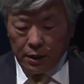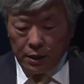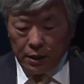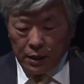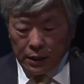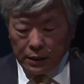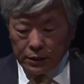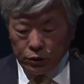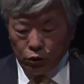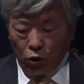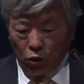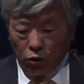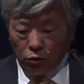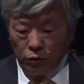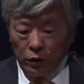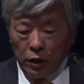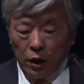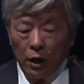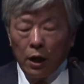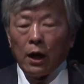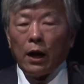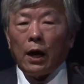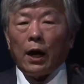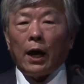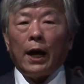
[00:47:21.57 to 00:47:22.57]
And so
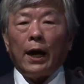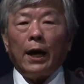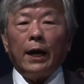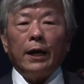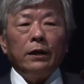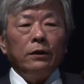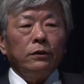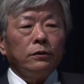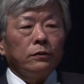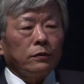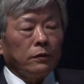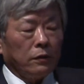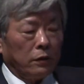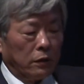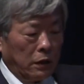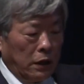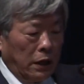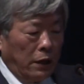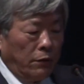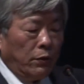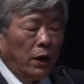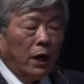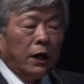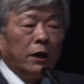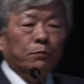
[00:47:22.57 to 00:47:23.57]

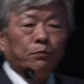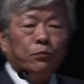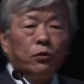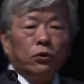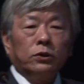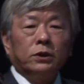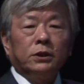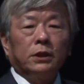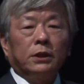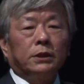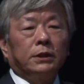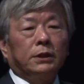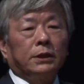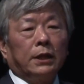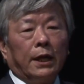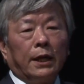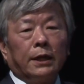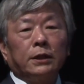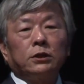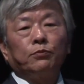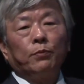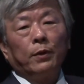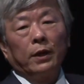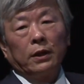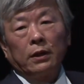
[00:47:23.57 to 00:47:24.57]
our hypothesis
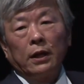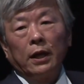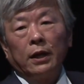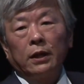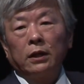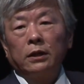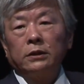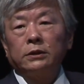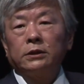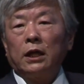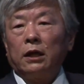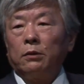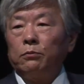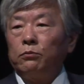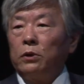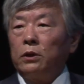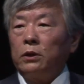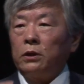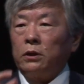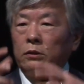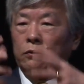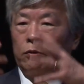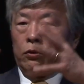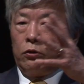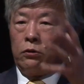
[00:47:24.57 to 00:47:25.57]
has been, and some
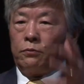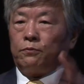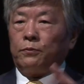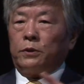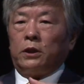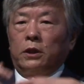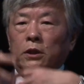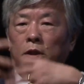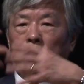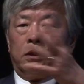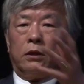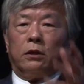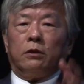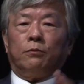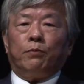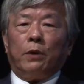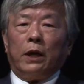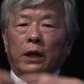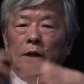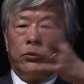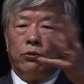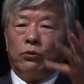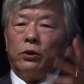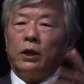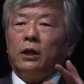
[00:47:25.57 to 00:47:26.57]
of the
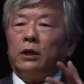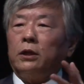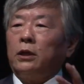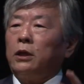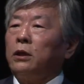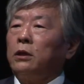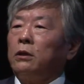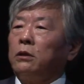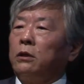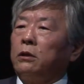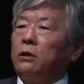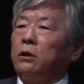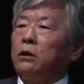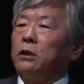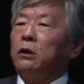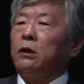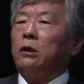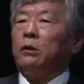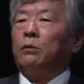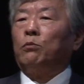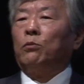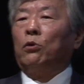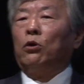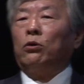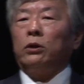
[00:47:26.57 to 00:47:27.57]
pioneering
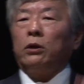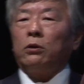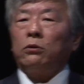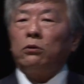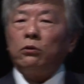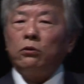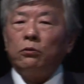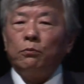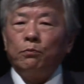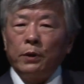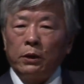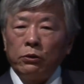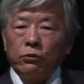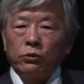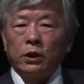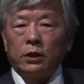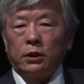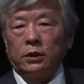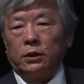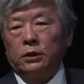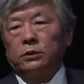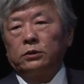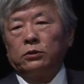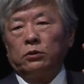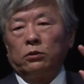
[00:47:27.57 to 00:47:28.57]
model
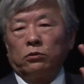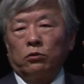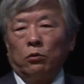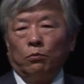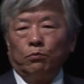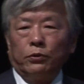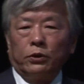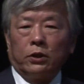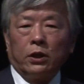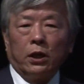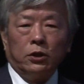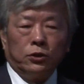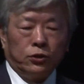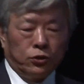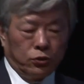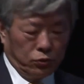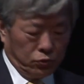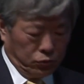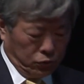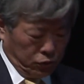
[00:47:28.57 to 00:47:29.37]
builders, computational